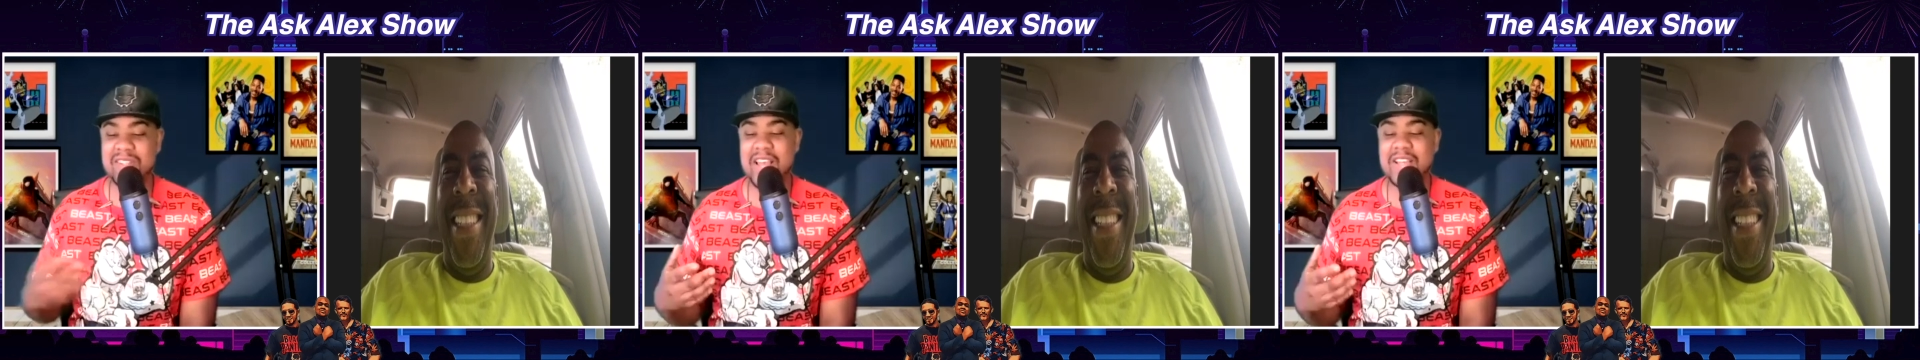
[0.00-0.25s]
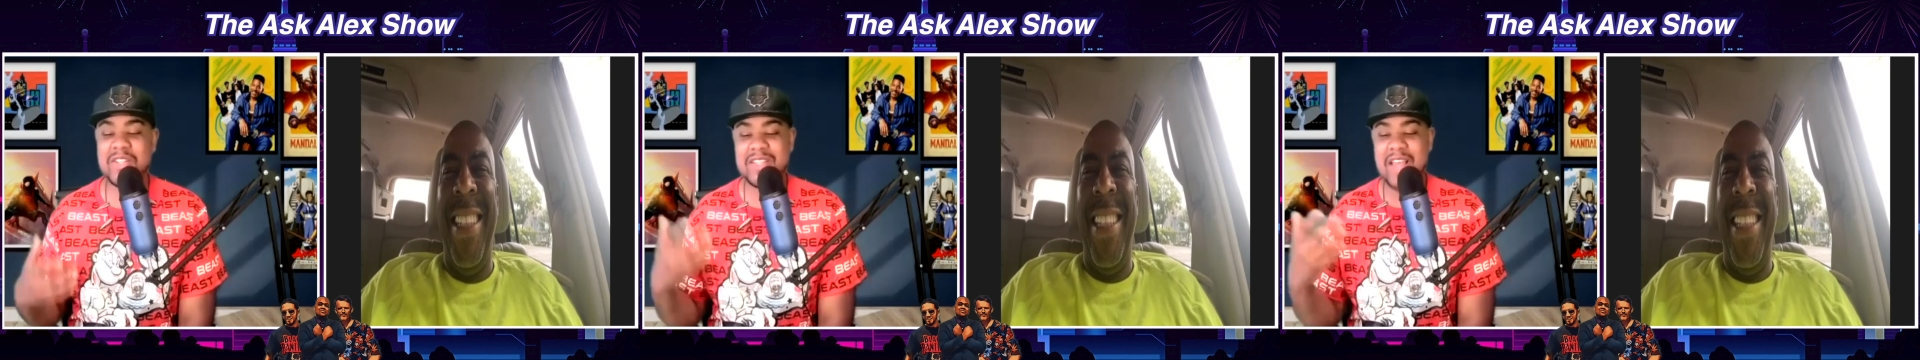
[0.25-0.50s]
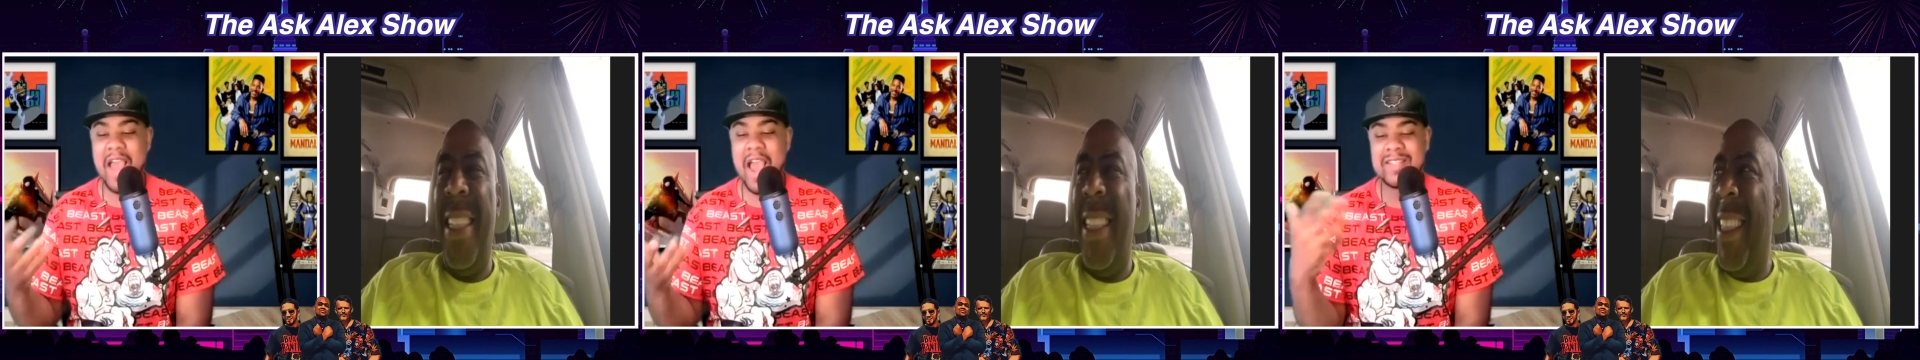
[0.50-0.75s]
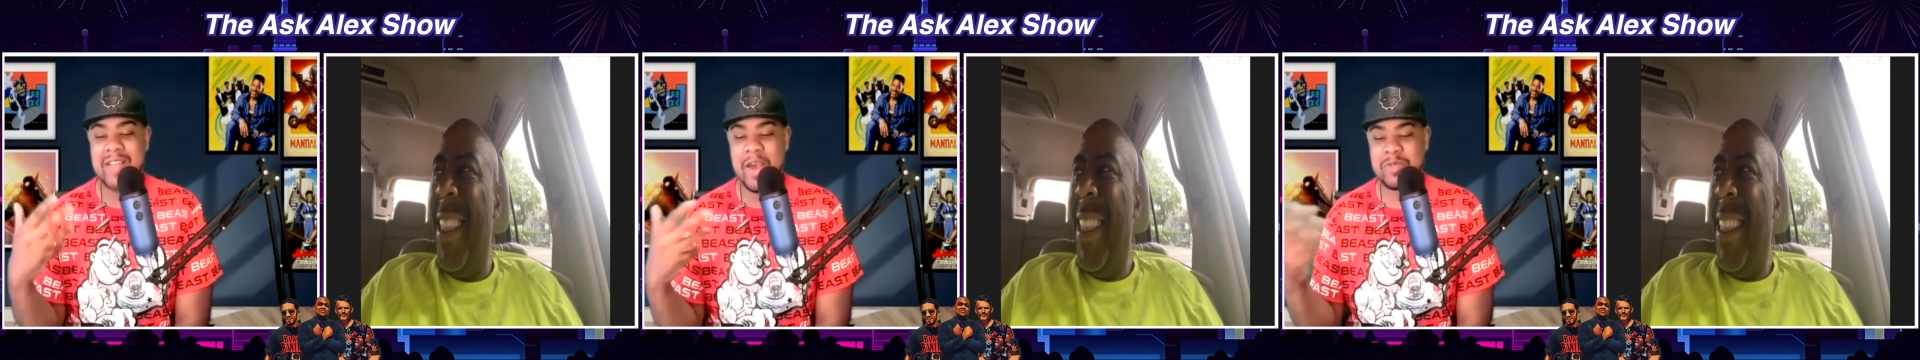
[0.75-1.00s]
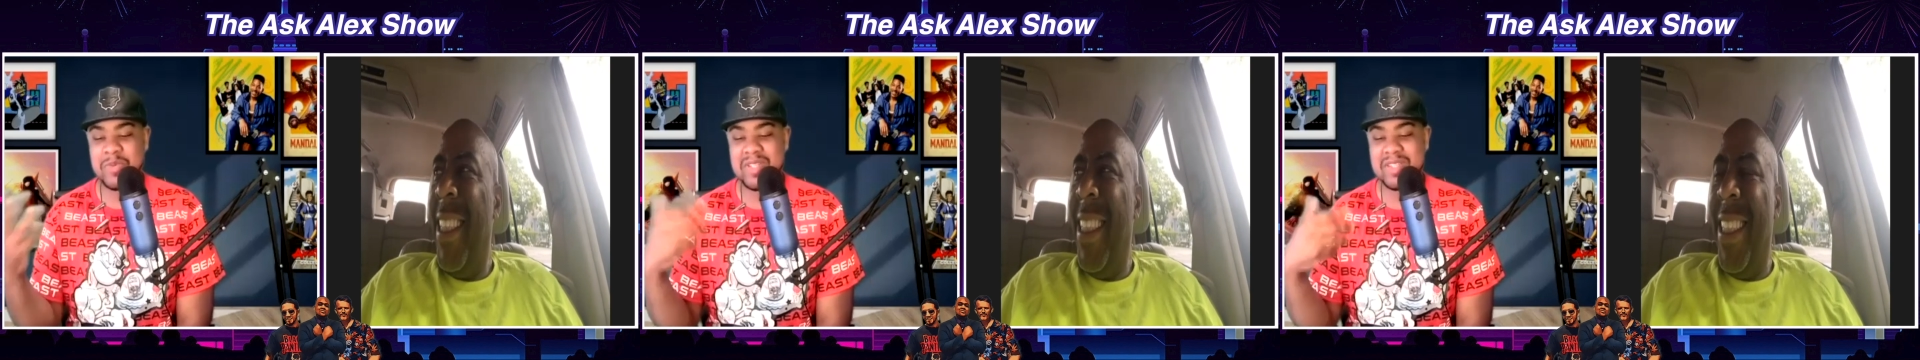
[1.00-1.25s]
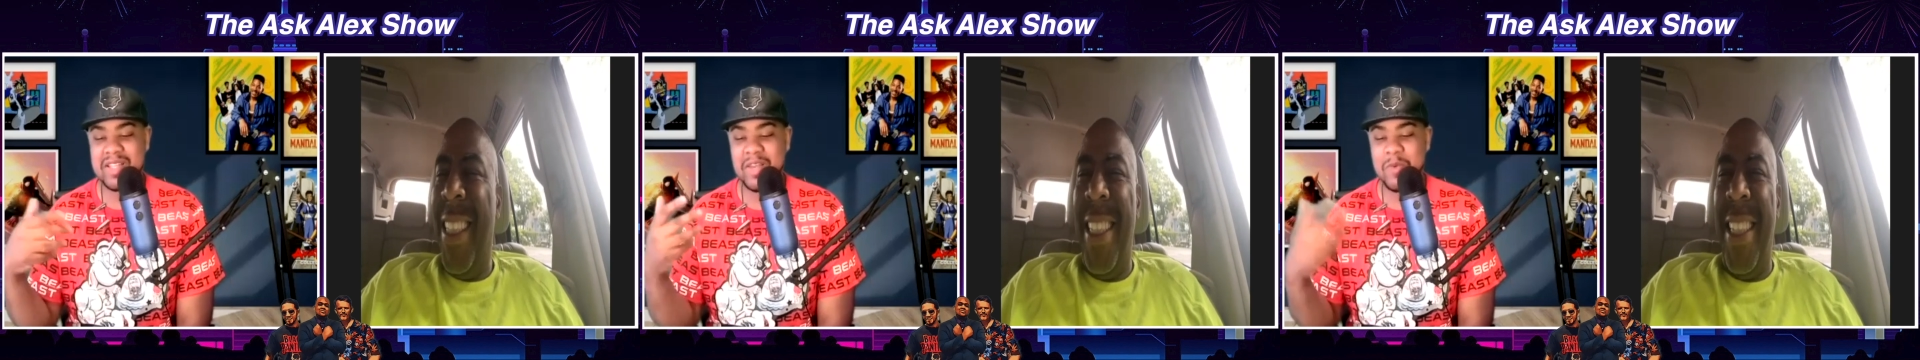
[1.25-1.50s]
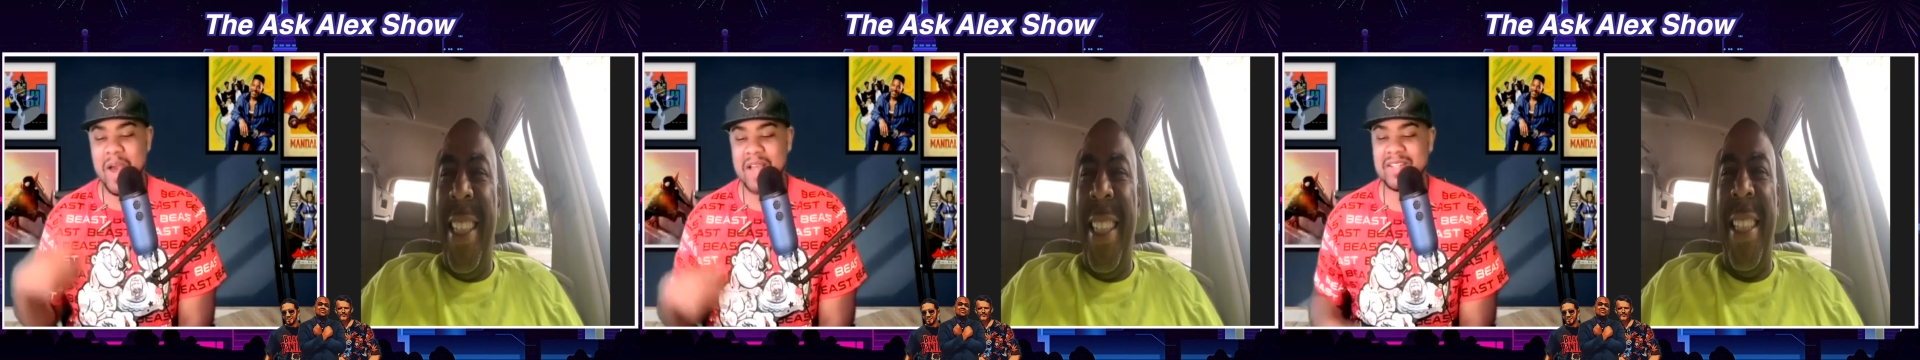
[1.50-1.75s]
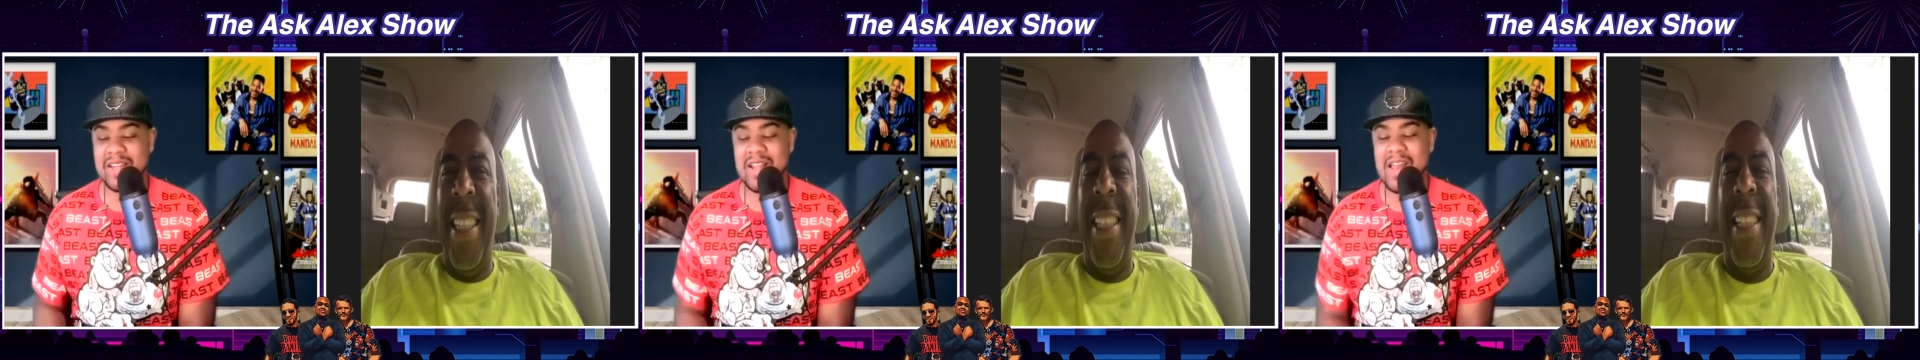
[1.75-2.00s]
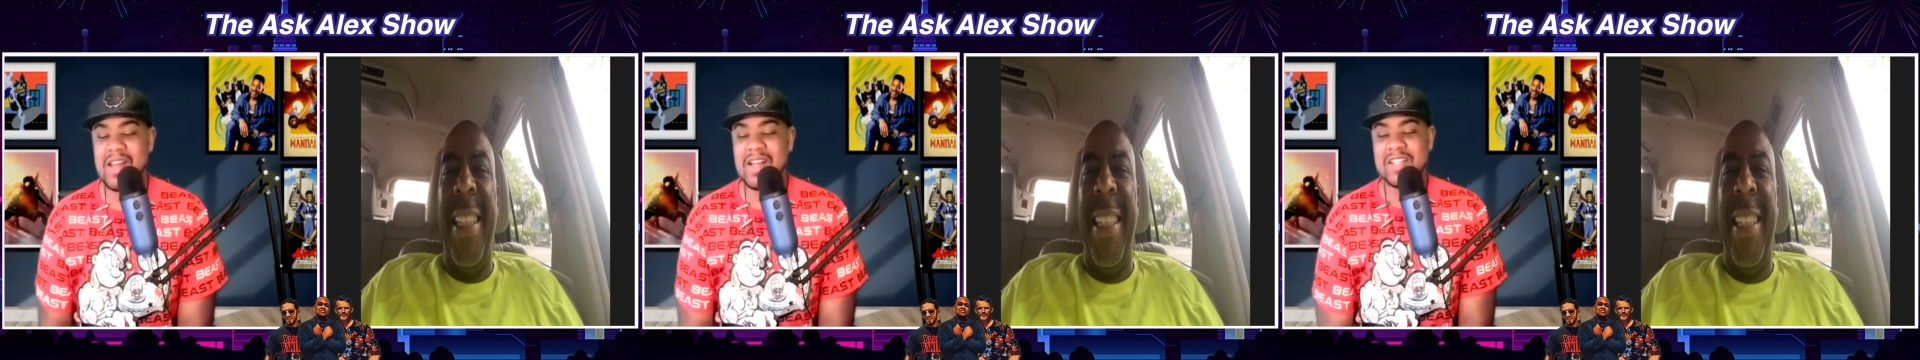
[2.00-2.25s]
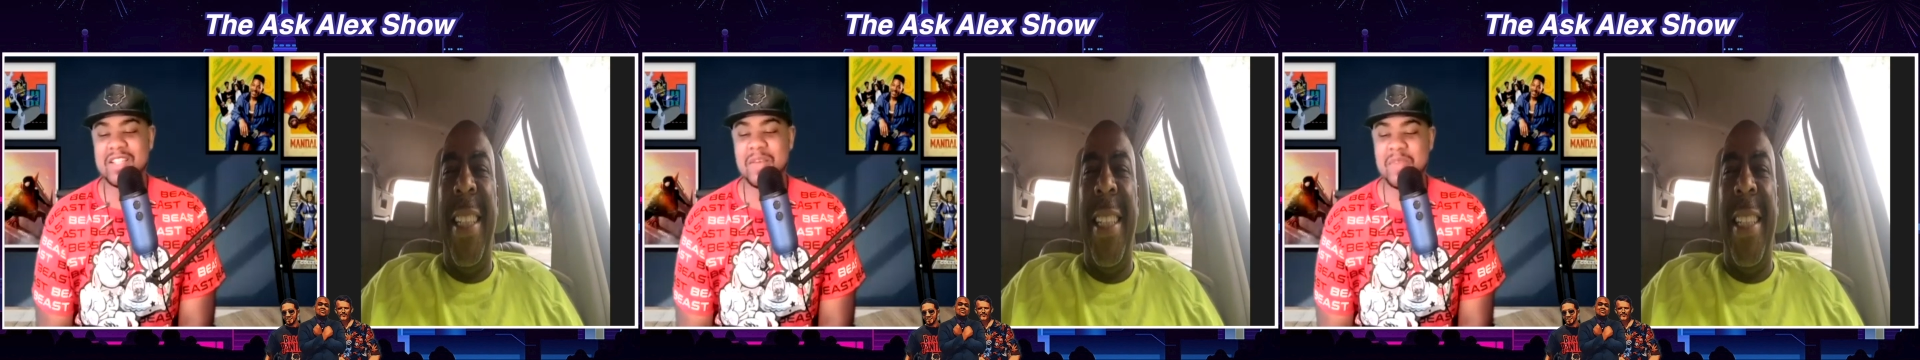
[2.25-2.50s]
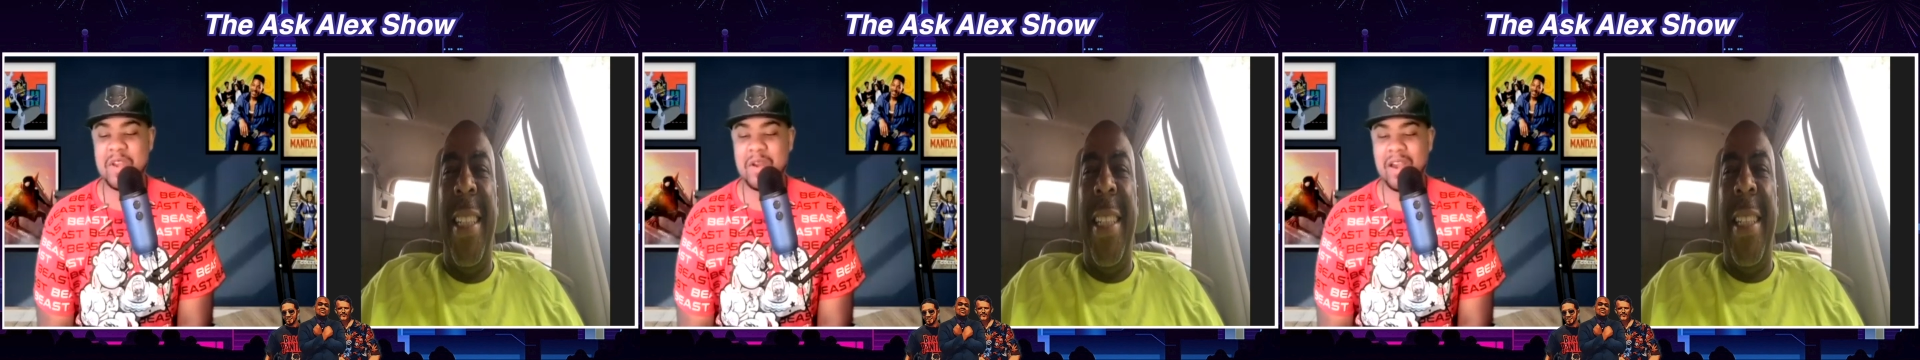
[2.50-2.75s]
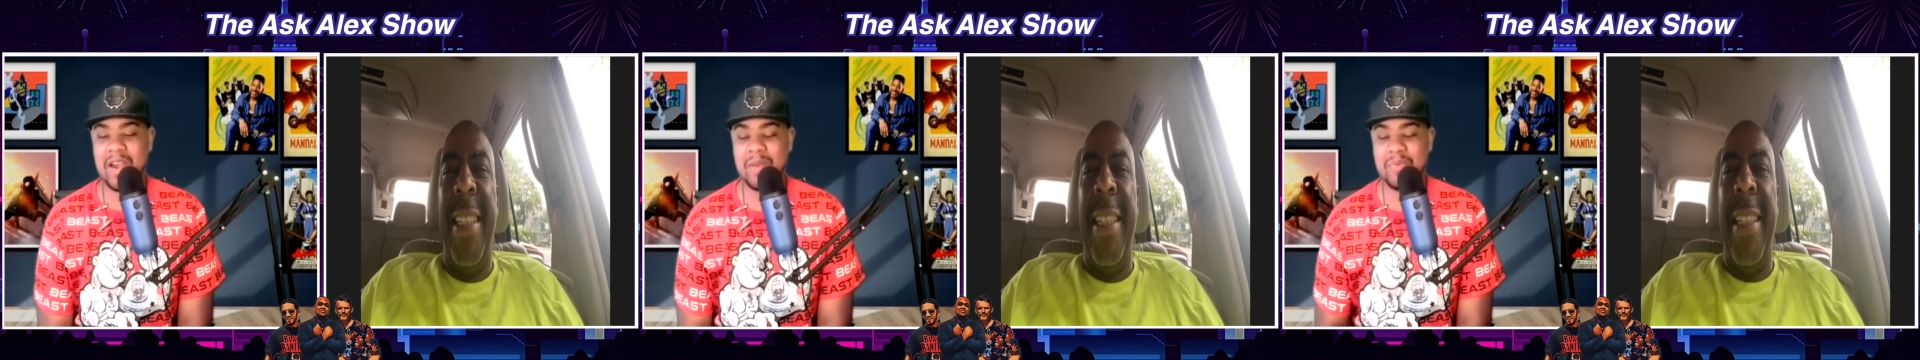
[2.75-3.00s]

Speaker 1: to because I, I I was recently watching some of your uh,